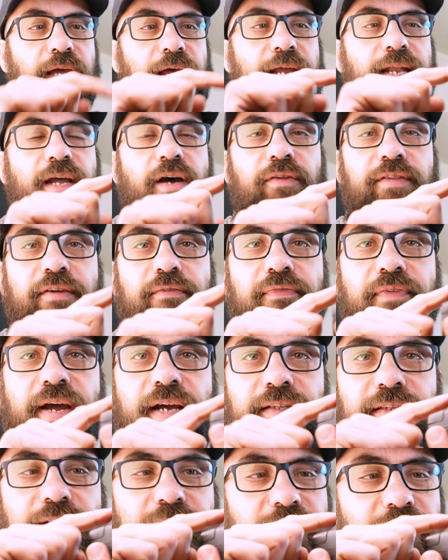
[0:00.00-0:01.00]
And now the
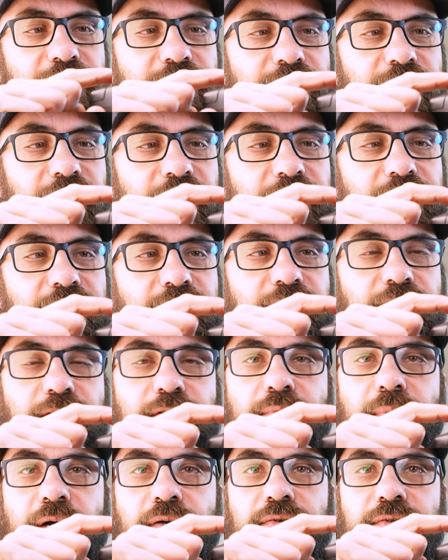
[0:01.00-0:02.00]
effect is the lens,
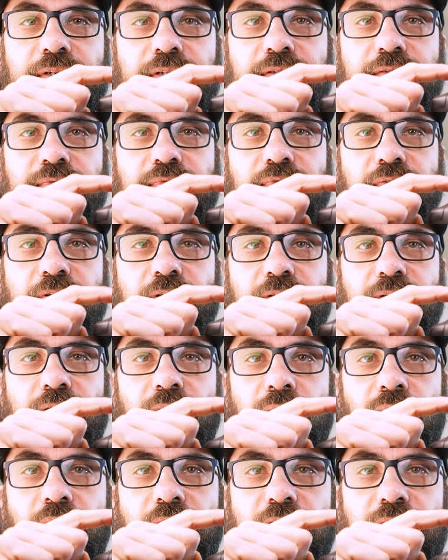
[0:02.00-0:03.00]
it's mounted
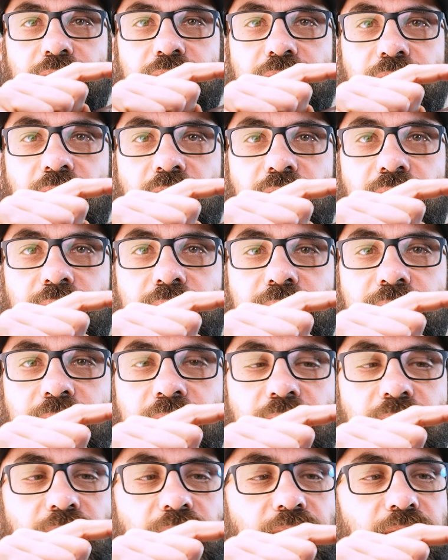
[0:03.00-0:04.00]
further away from
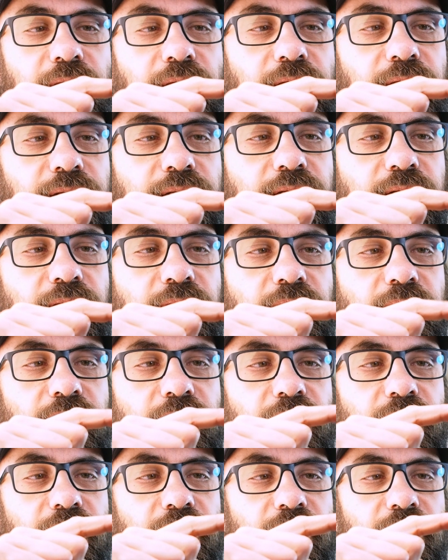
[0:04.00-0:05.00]

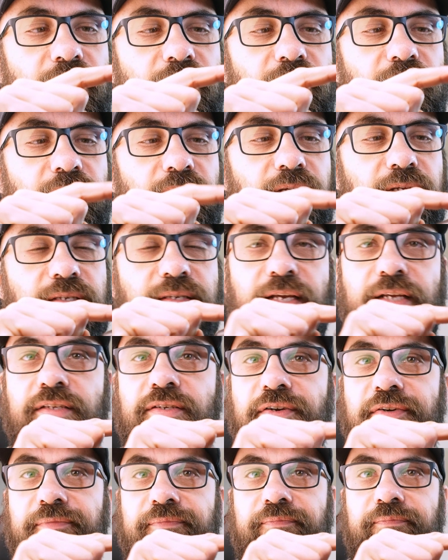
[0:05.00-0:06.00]
the
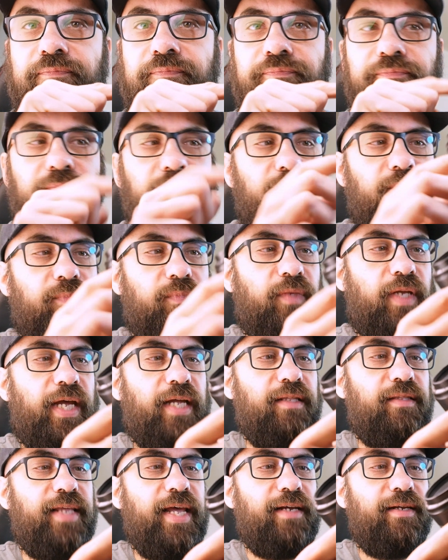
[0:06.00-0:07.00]
sensor.
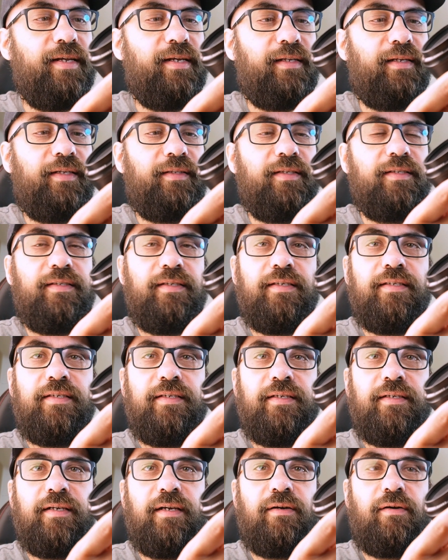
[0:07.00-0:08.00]
And technically this
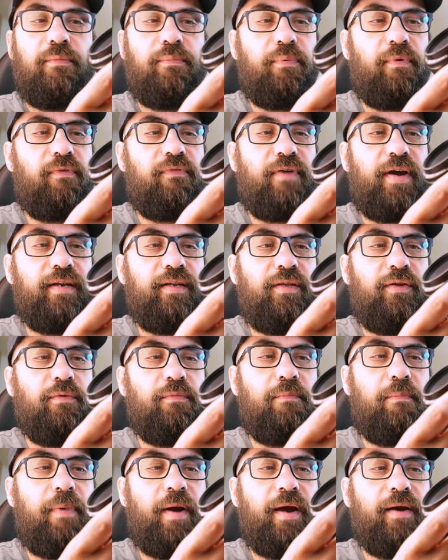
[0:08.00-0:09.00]
is providing
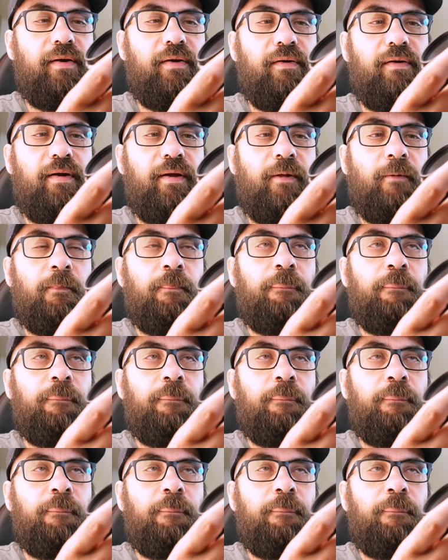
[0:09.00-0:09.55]
you better